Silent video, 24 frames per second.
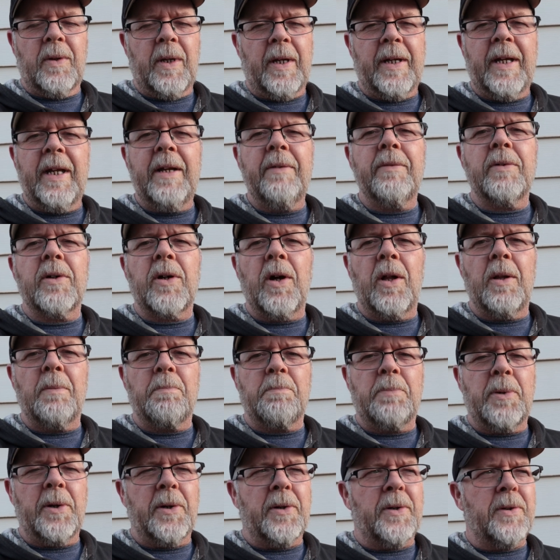I can't even call
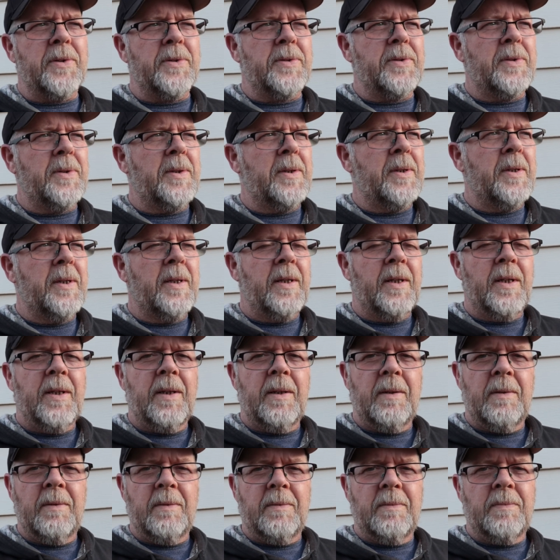them burgers.
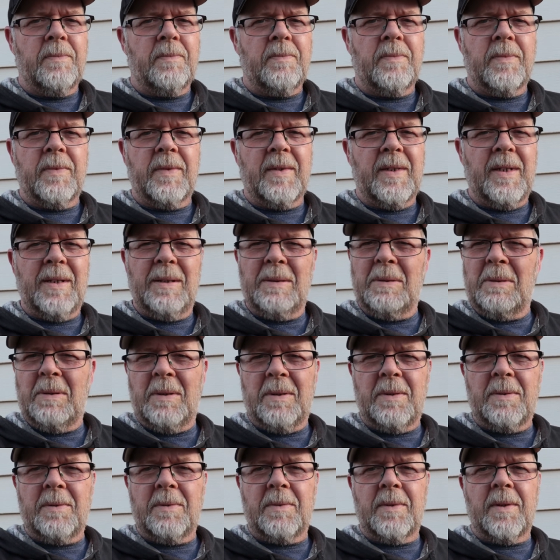They
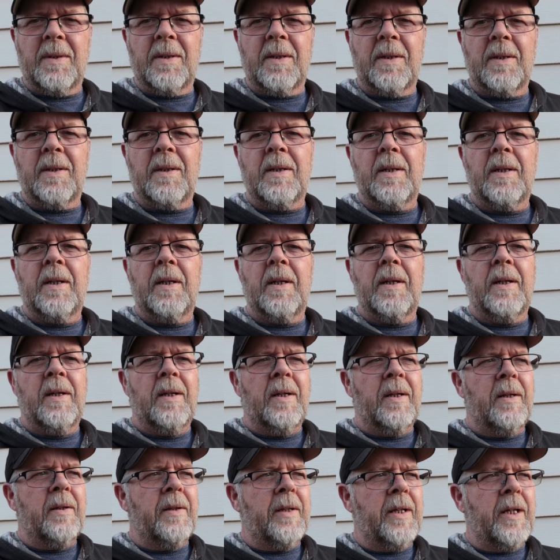
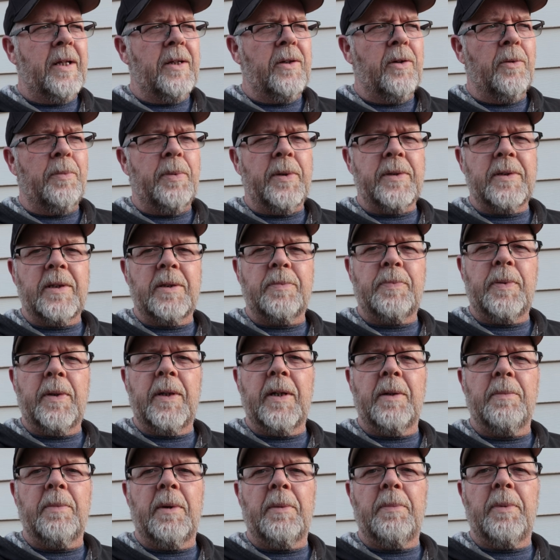had no business
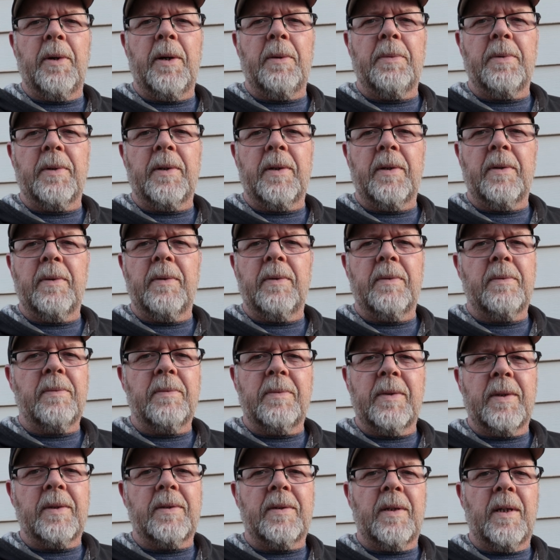being on my barbecue.
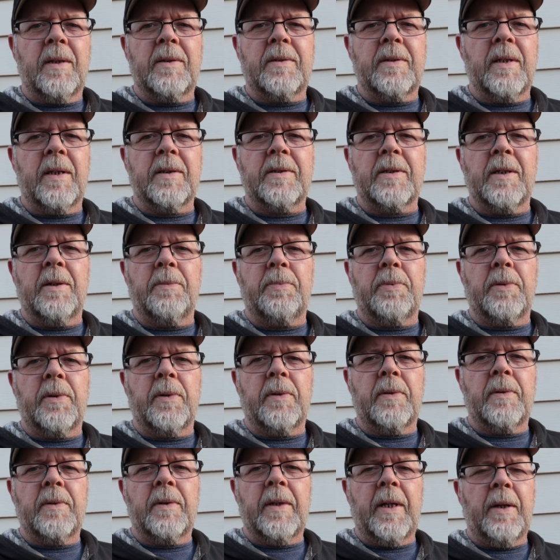It's that
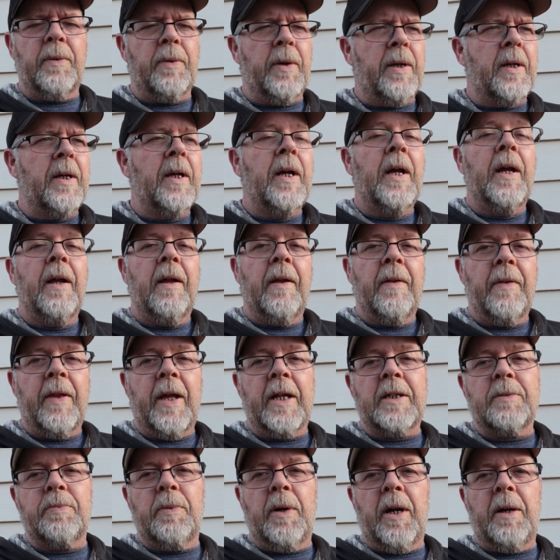simple. Anyway,
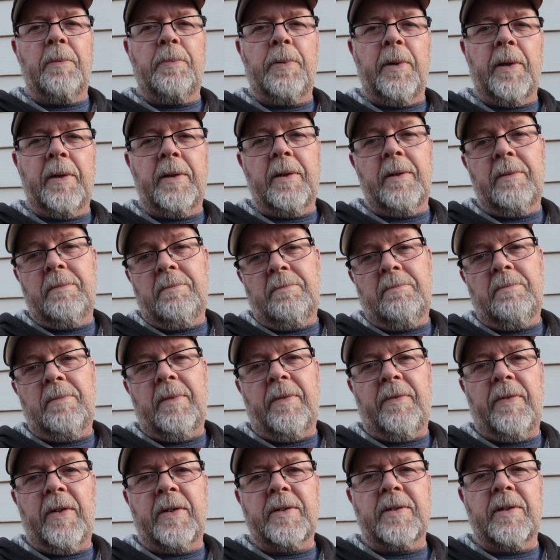that's my opinion.
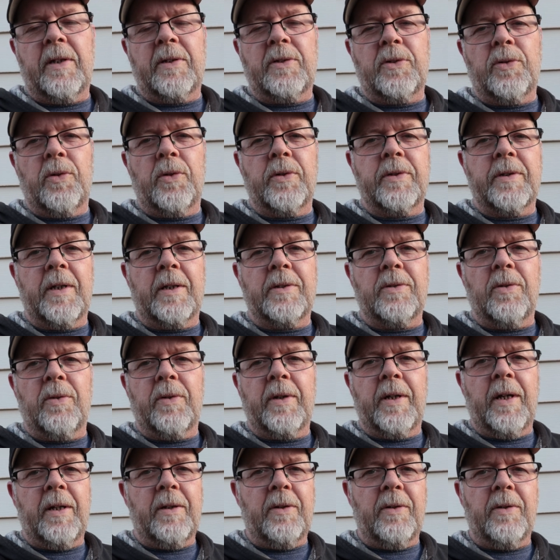If that's not yours, that's
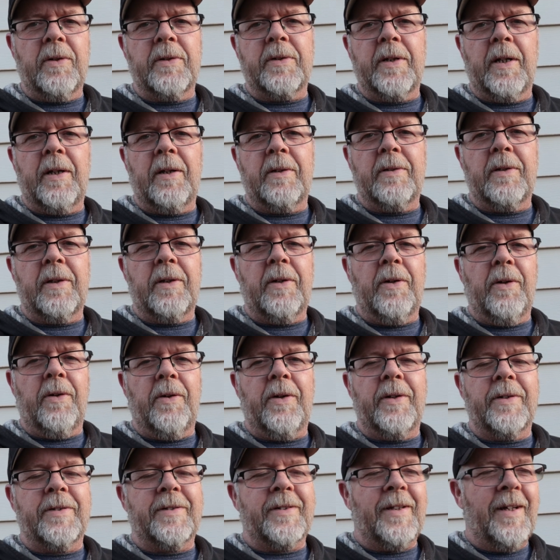okay. You're entitled to
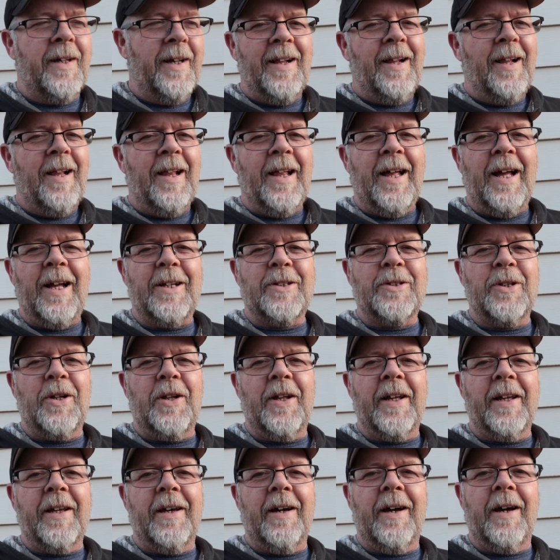yours. That's
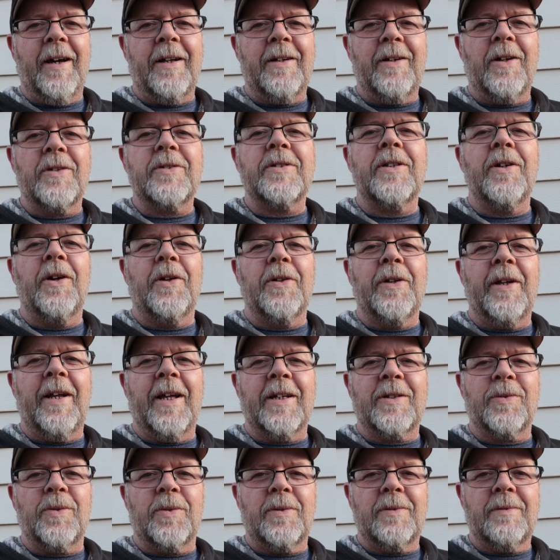all I got. I'll see you all in the
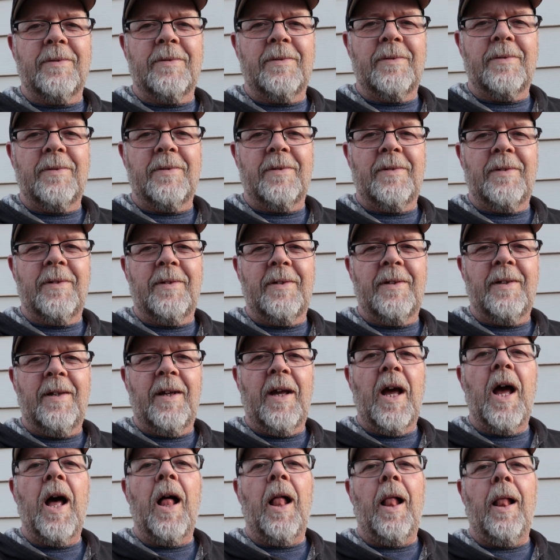next
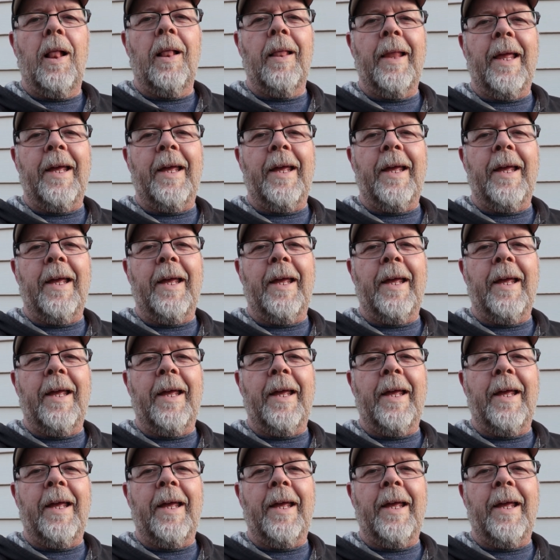one.